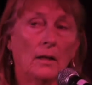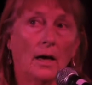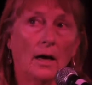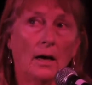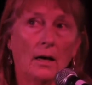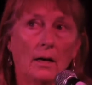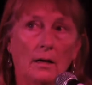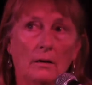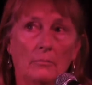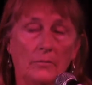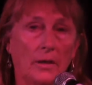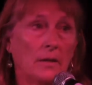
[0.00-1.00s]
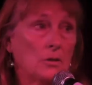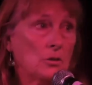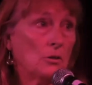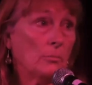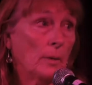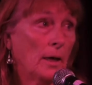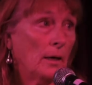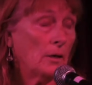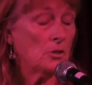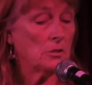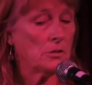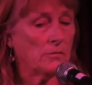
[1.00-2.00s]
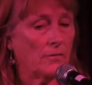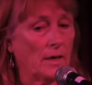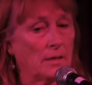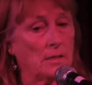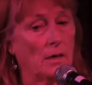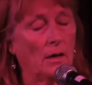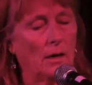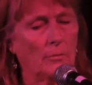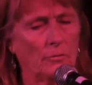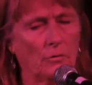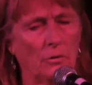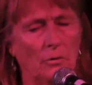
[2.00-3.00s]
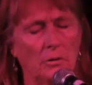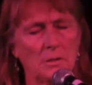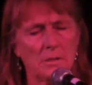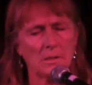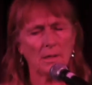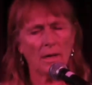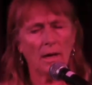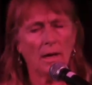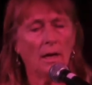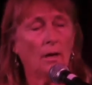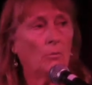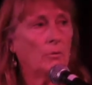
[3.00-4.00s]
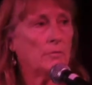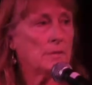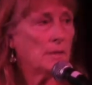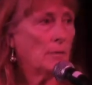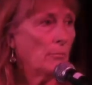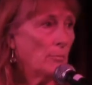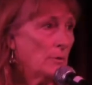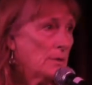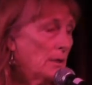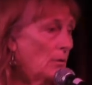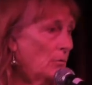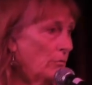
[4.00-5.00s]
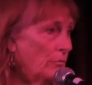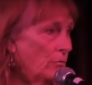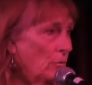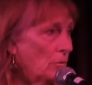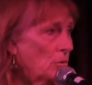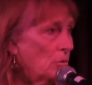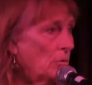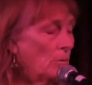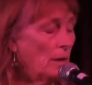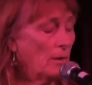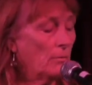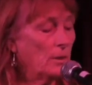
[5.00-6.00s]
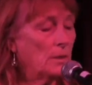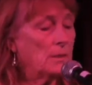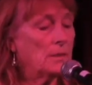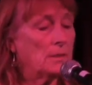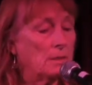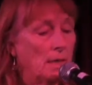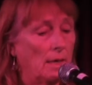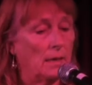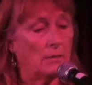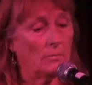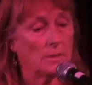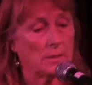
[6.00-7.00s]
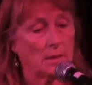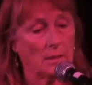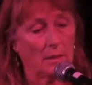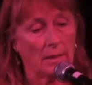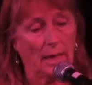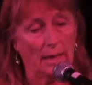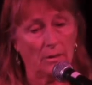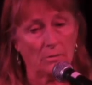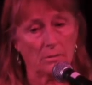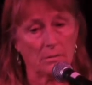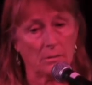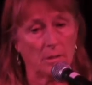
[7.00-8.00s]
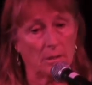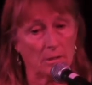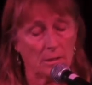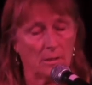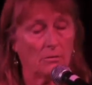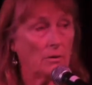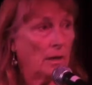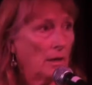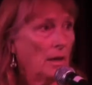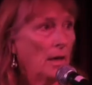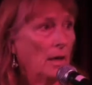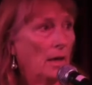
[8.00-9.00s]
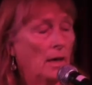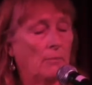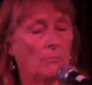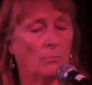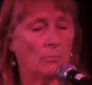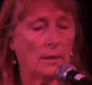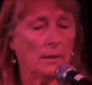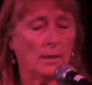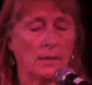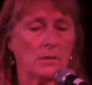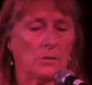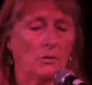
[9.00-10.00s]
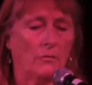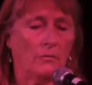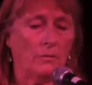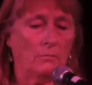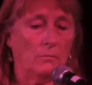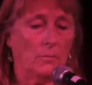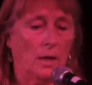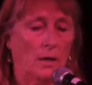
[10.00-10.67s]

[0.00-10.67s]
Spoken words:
They're the two main issues of our time, of course. We've seen Brazil fall to a right-wing dictator. We see the chaos in Syria and the Middle East, often